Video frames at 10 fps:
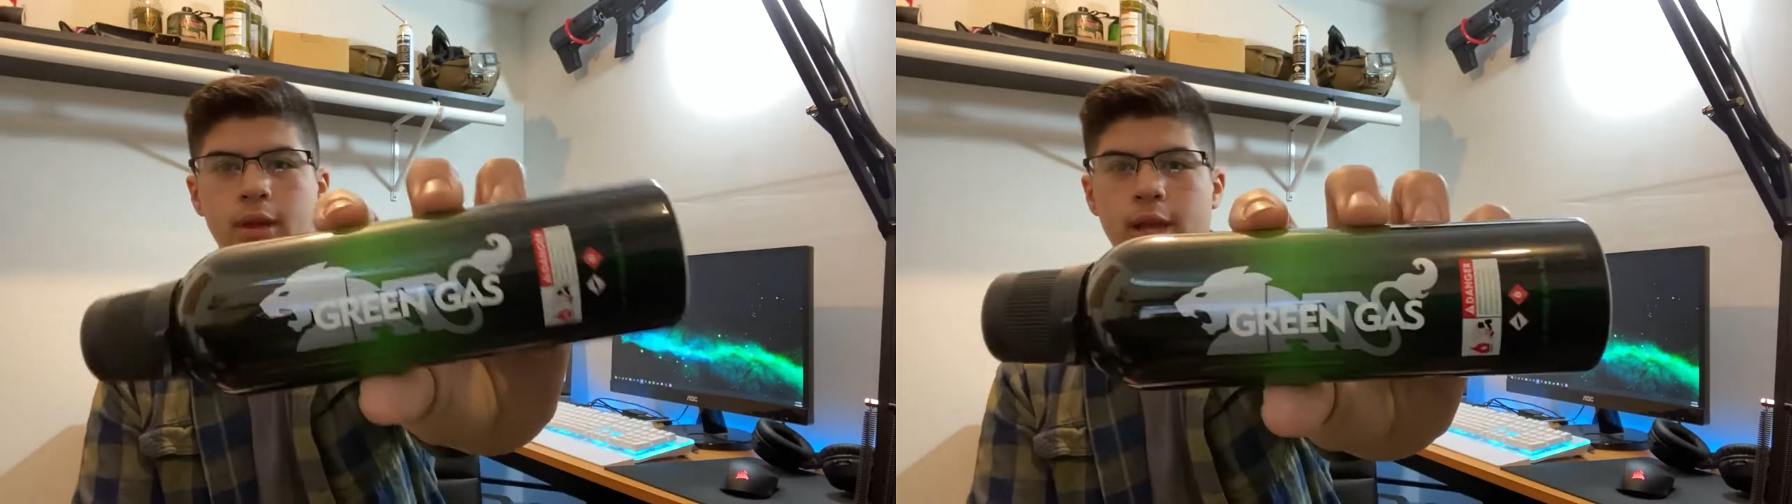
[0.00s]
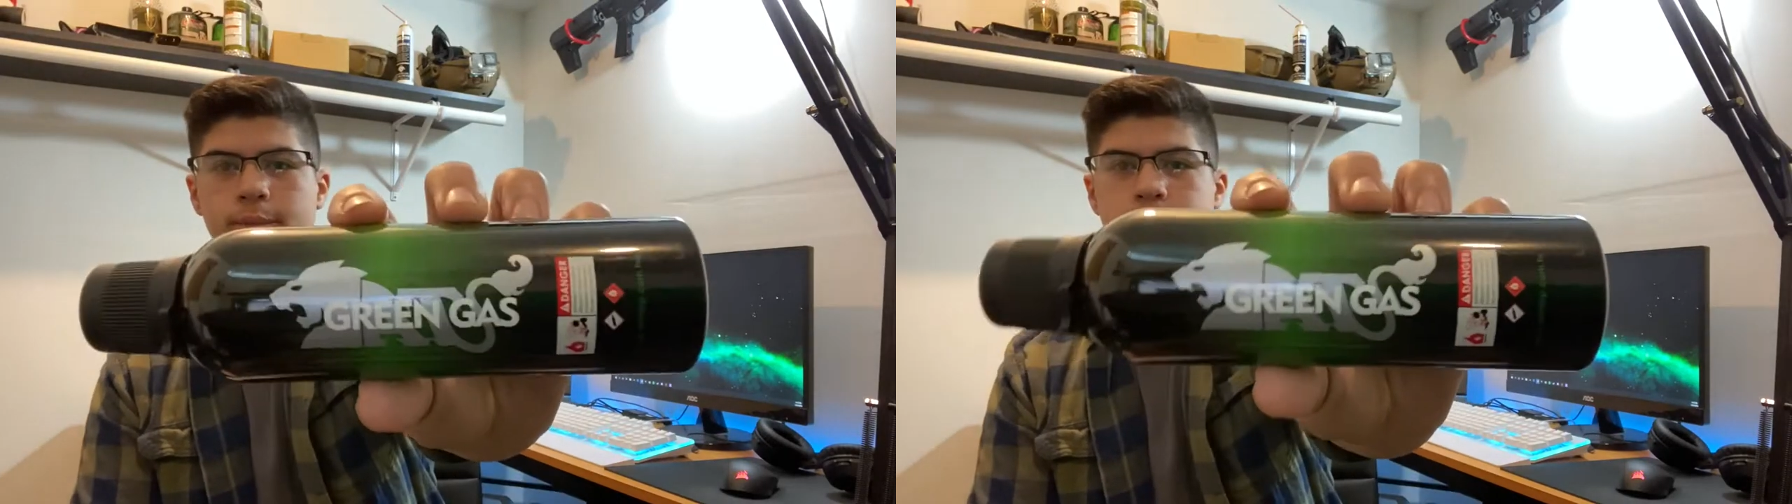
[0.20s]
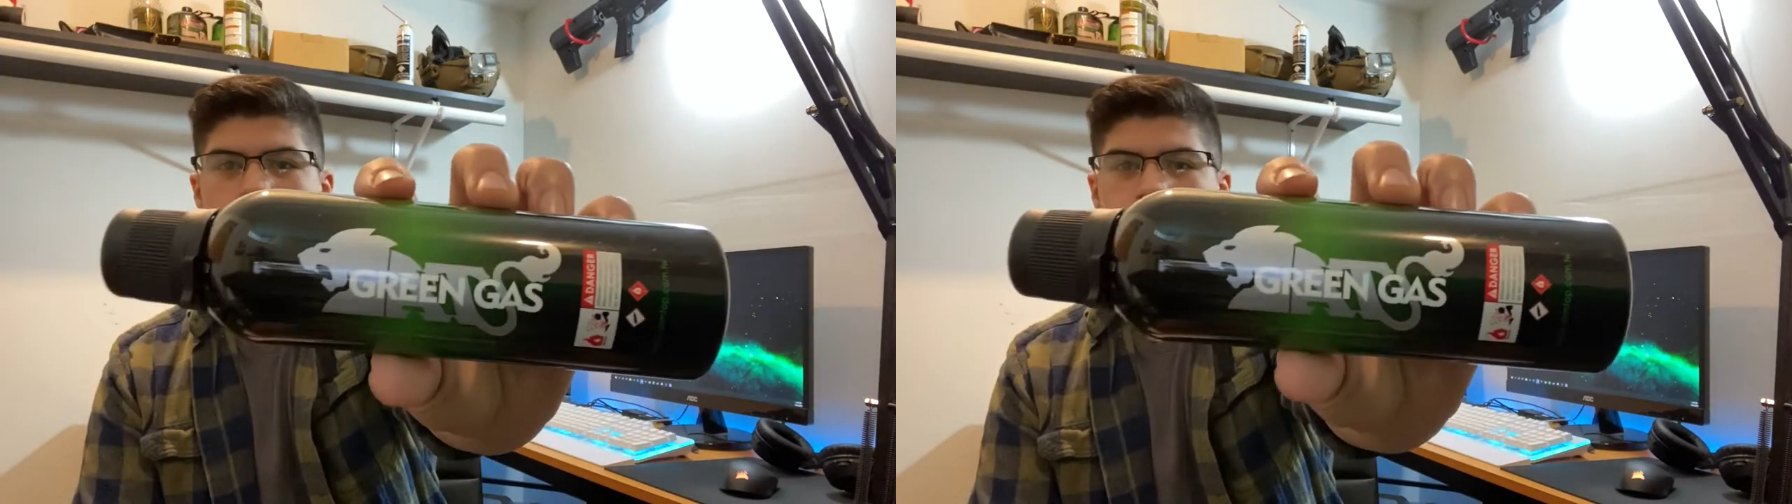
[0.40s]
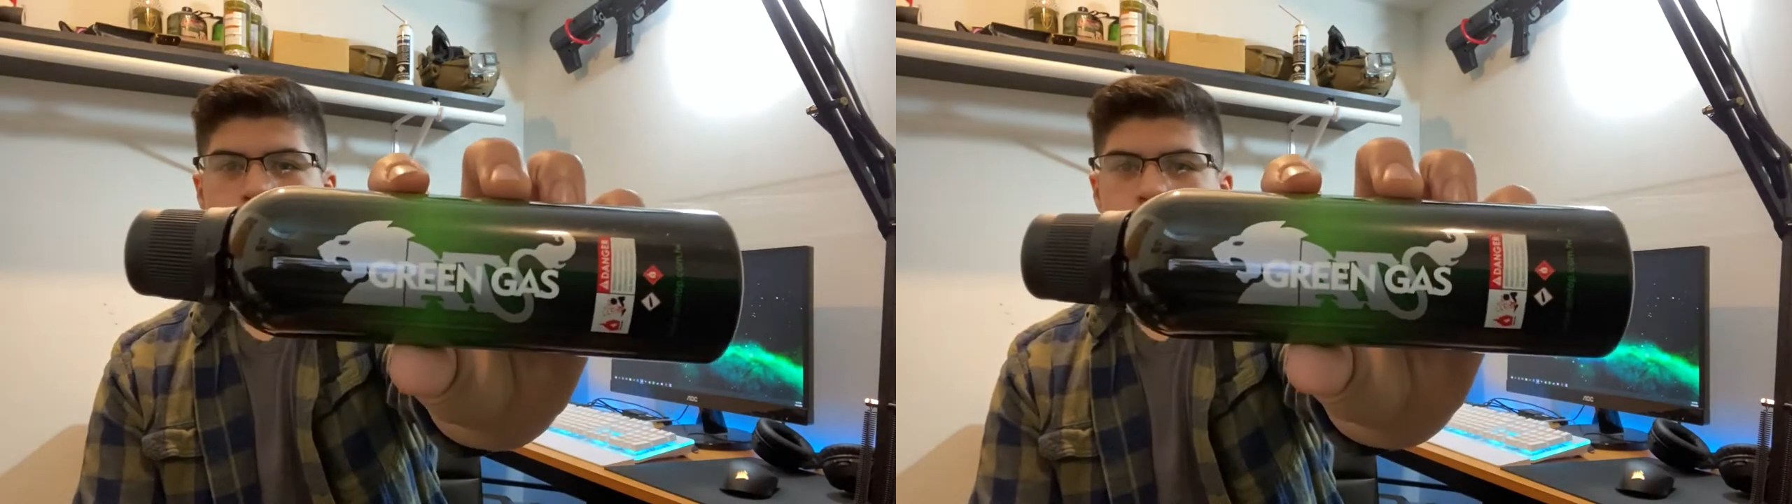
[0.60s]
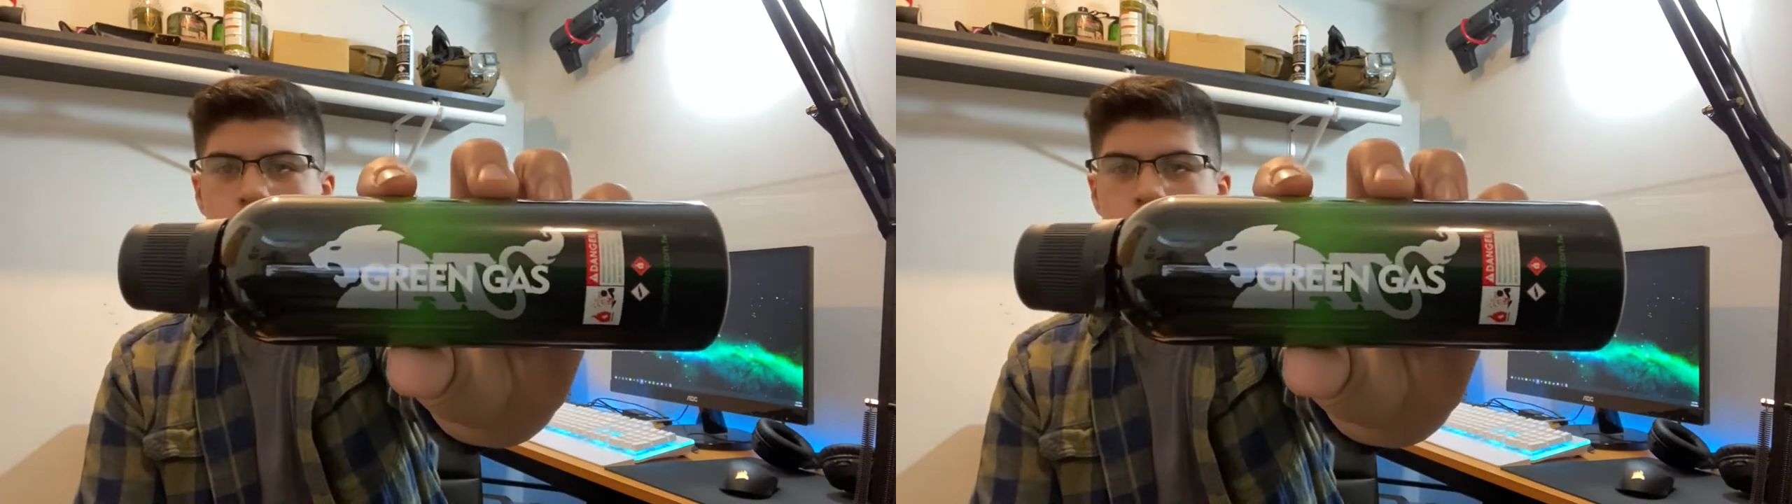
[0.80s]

Aim top green